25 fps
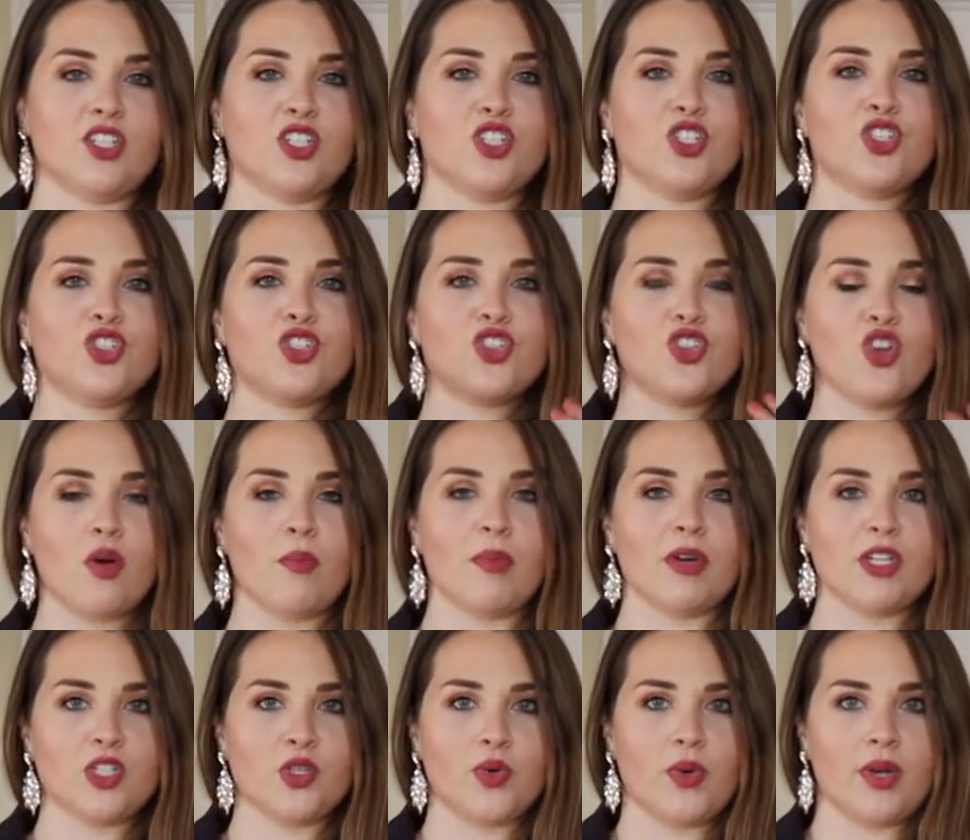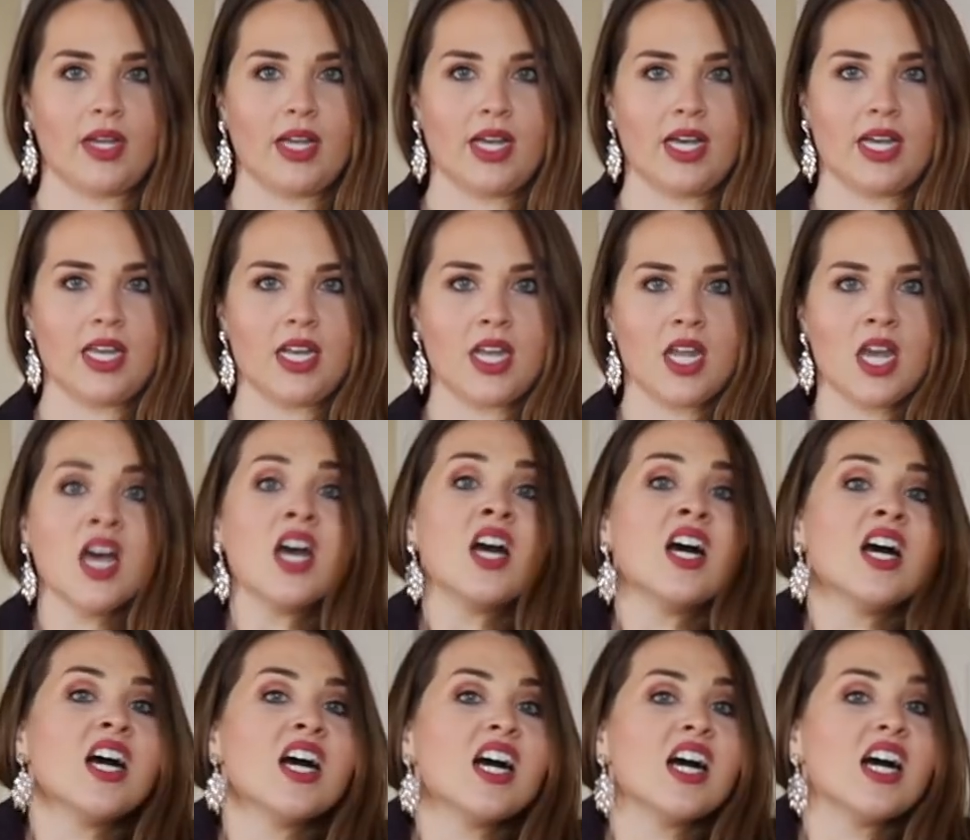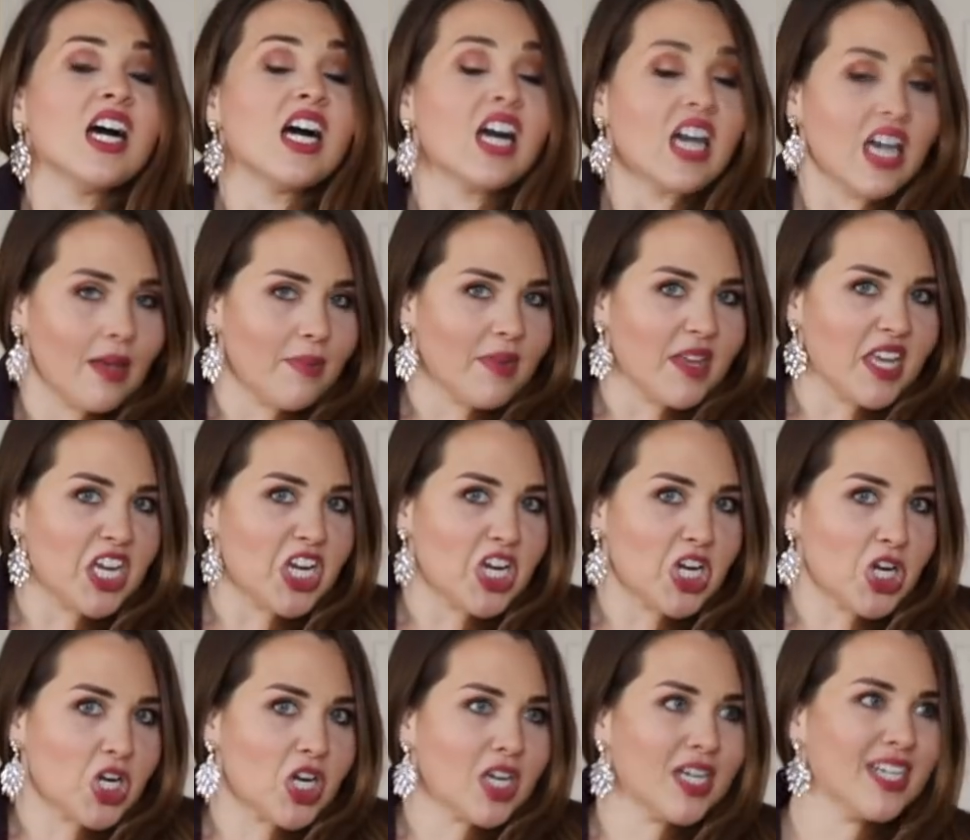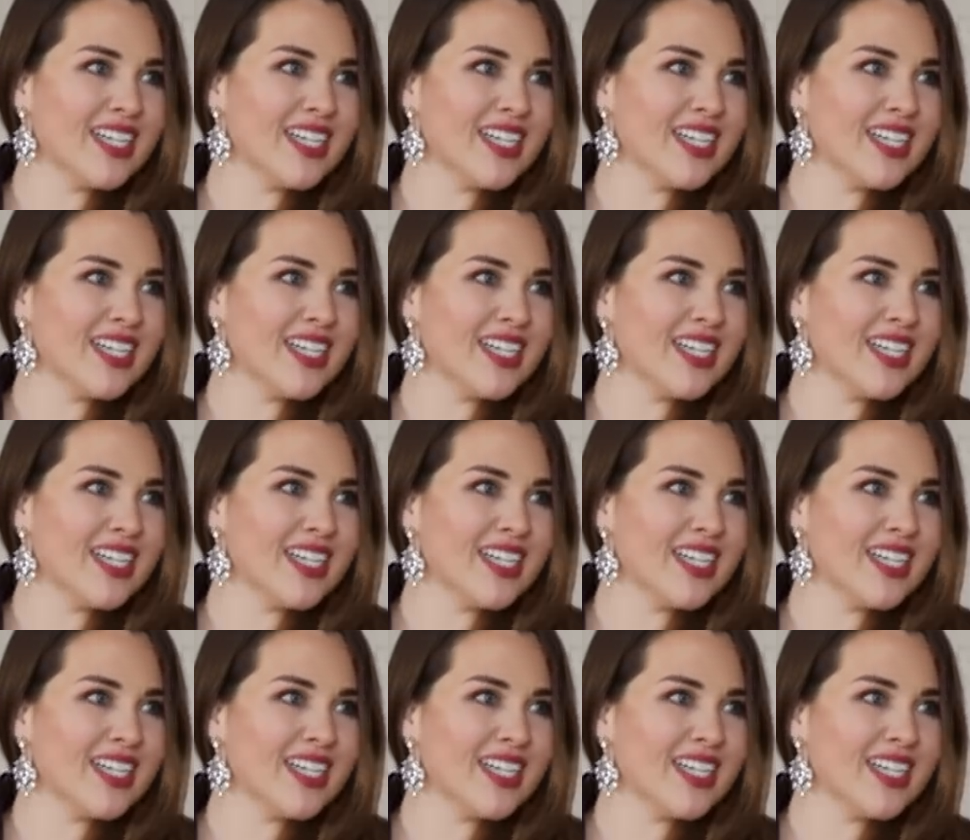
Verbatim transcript: there's so much going on up here.